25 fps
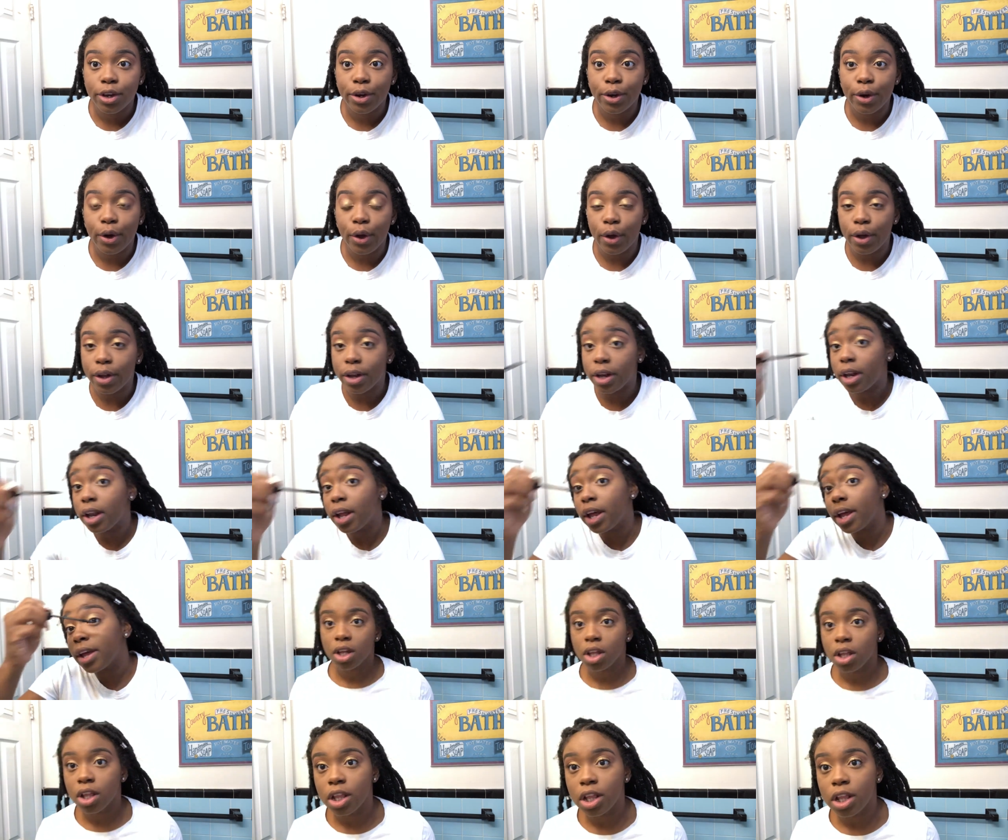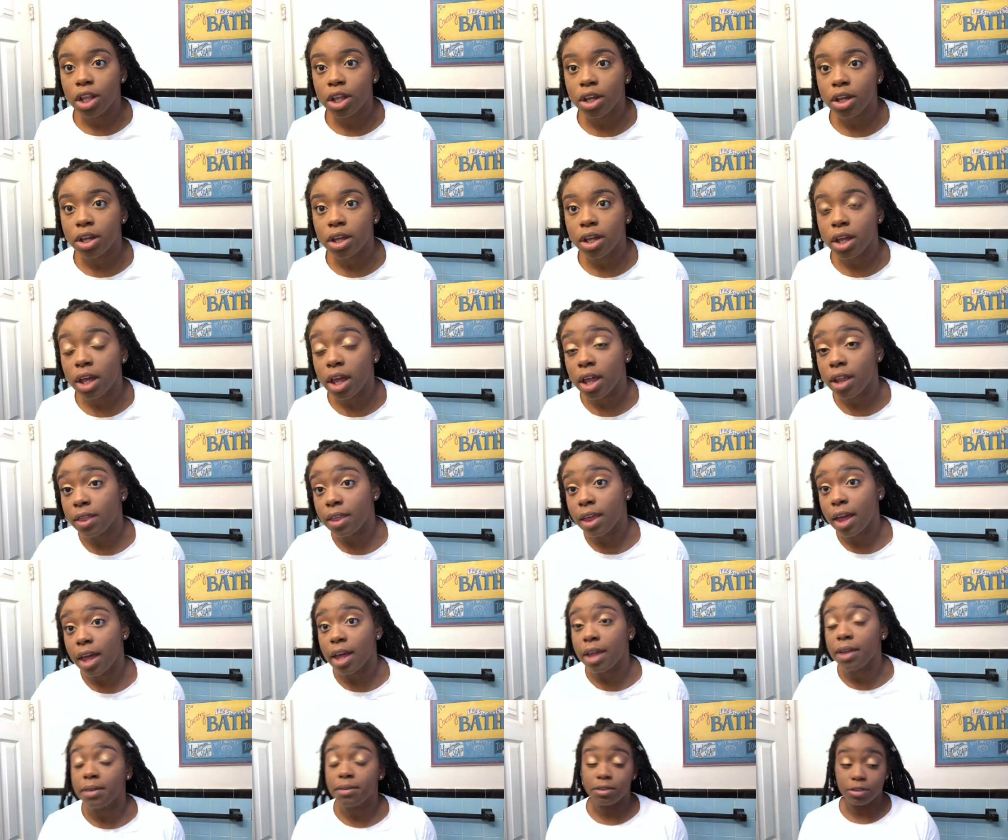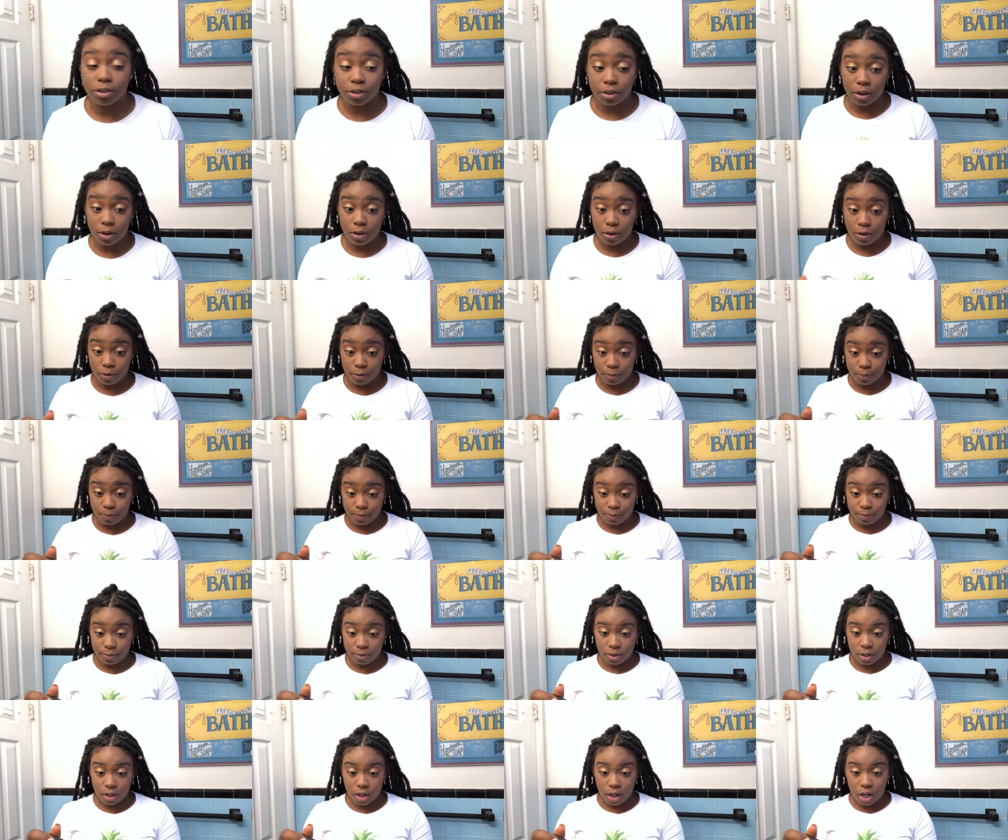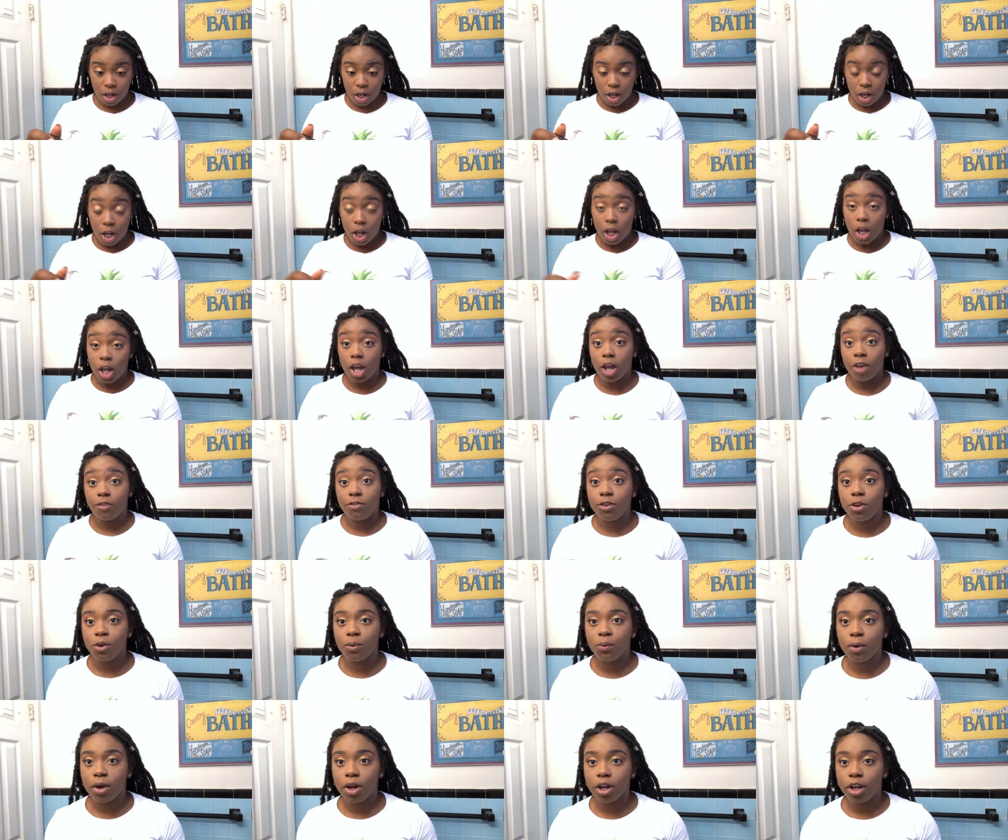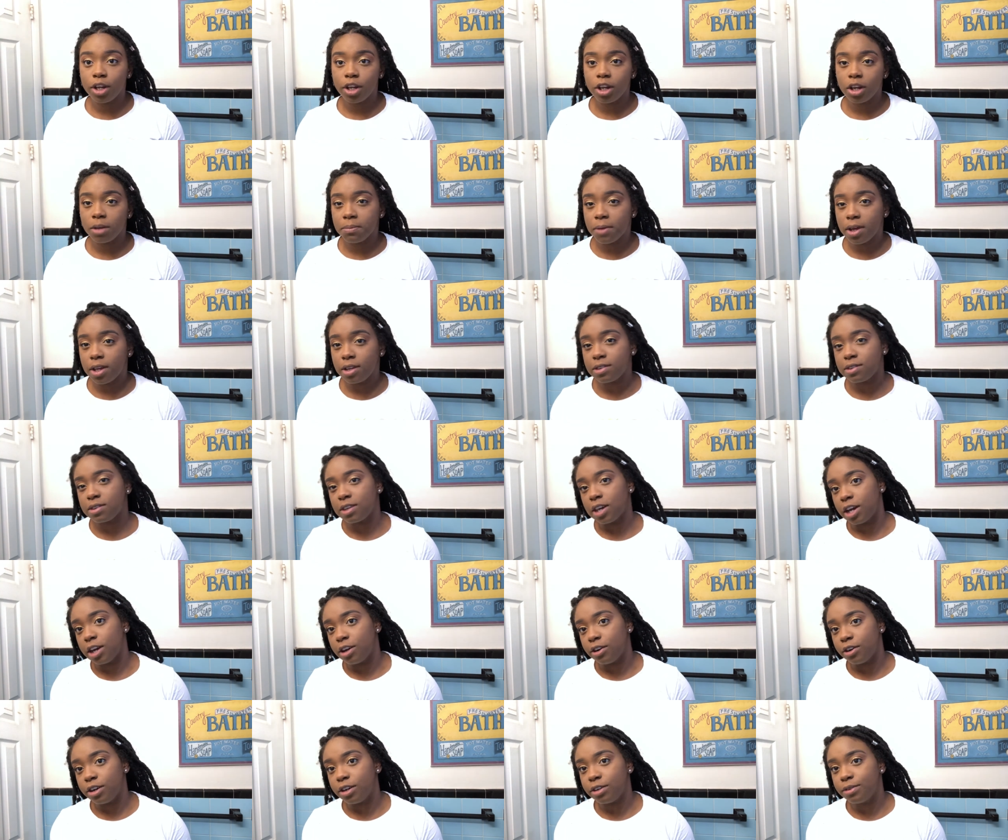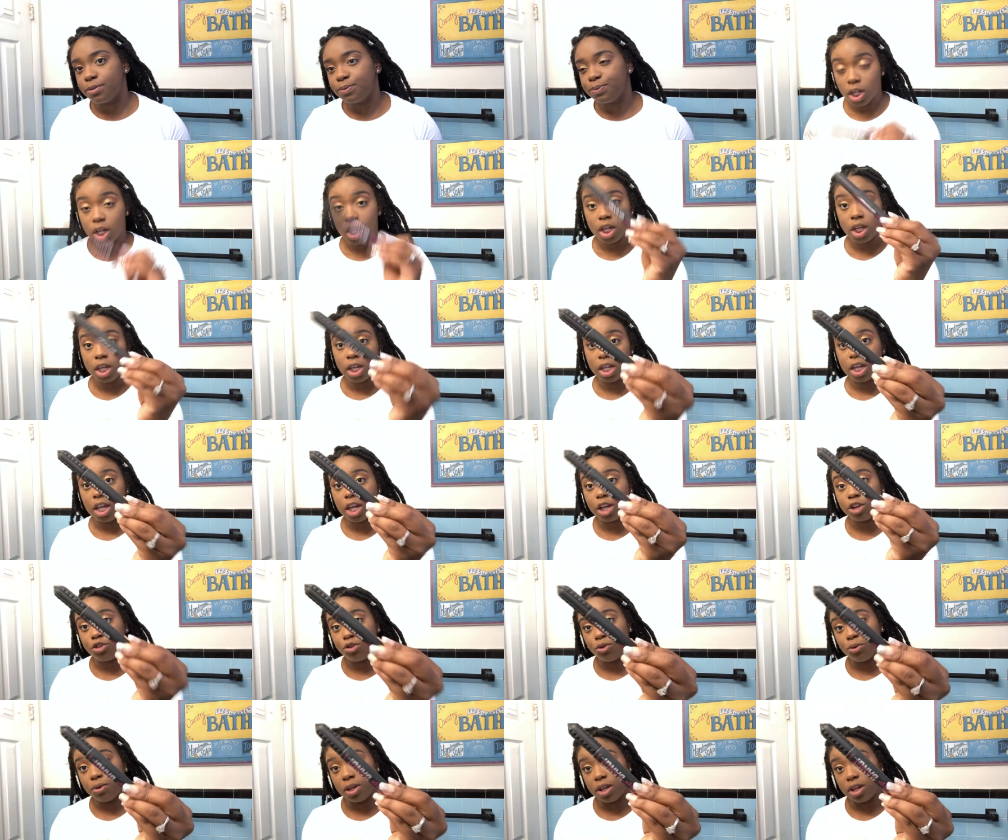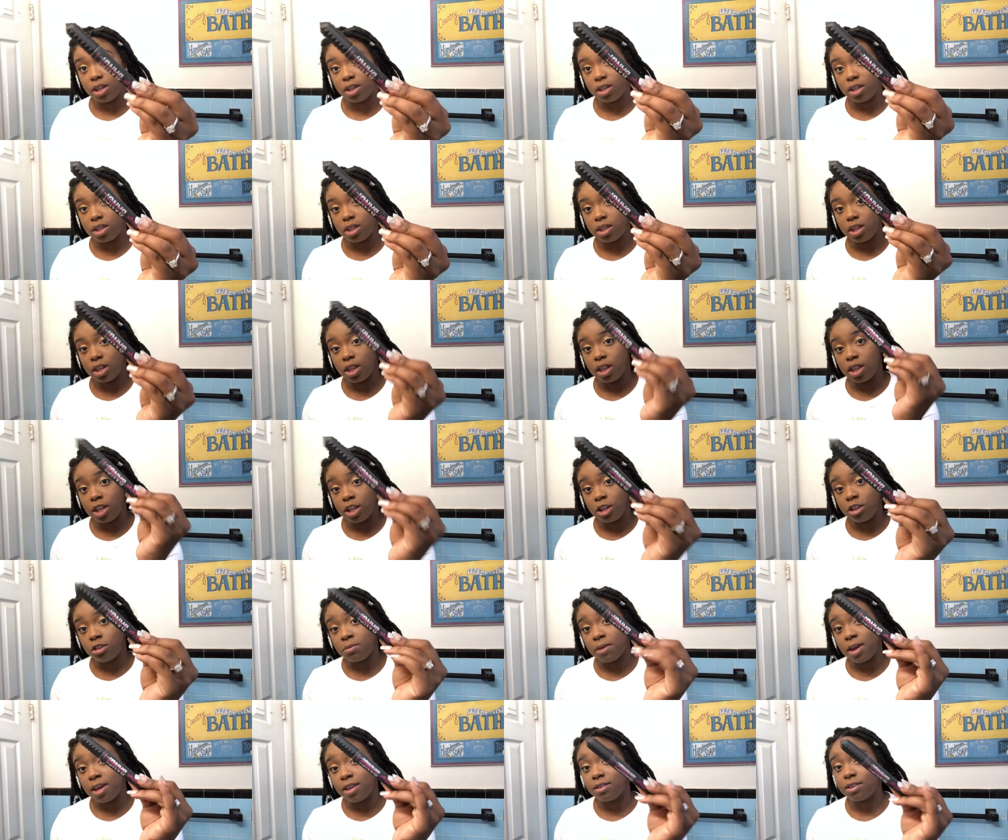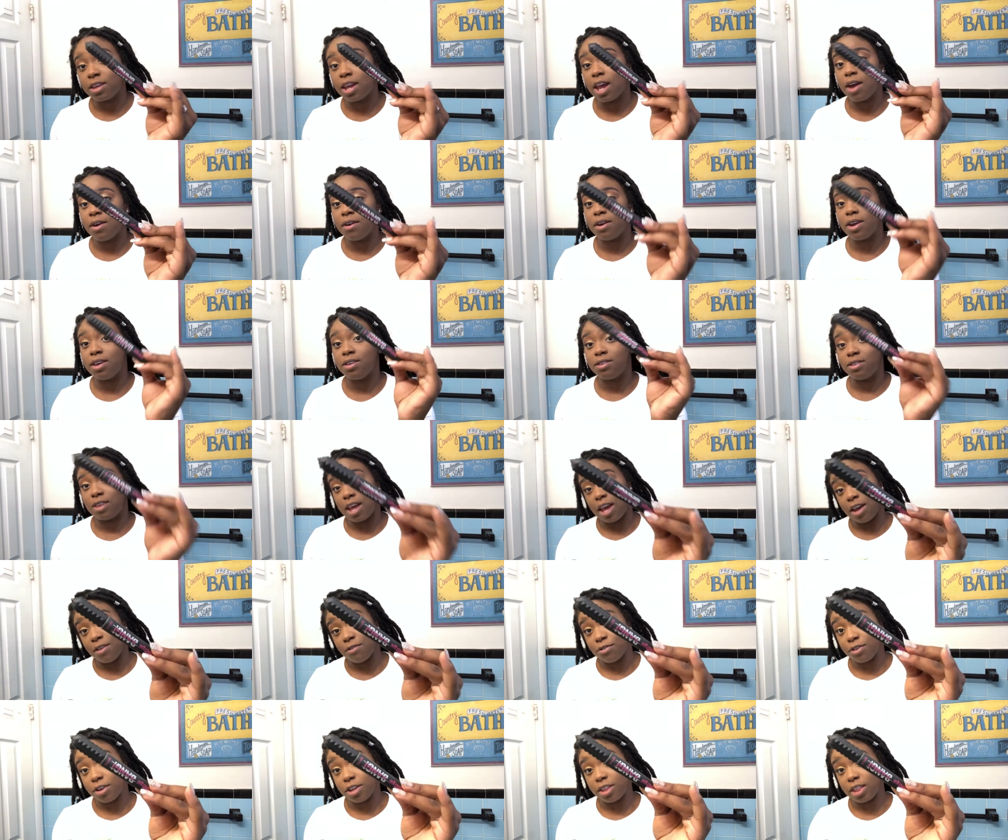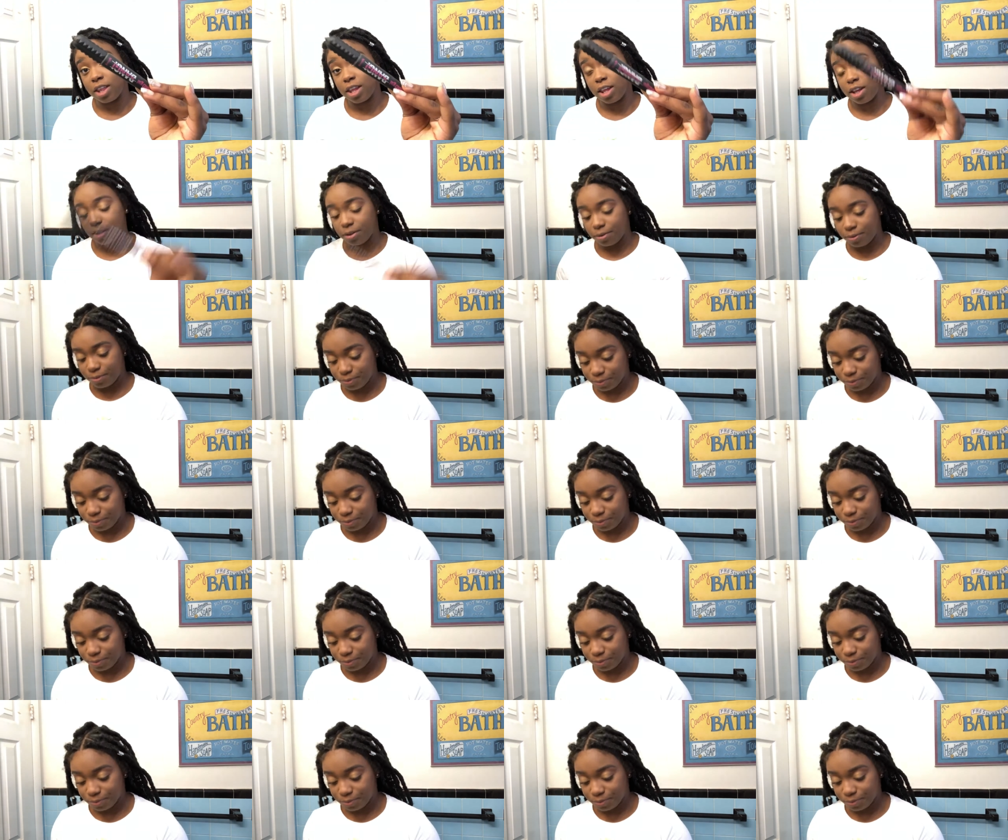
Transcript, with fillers: call it a day. Look at that. So if you want a good mascara, get you this. This mascara is everything.